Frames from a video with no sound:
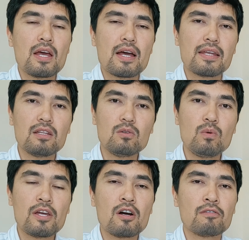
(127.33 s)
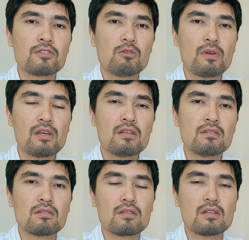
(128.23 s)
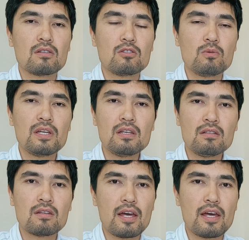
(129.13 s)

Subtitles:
Another way of doing it,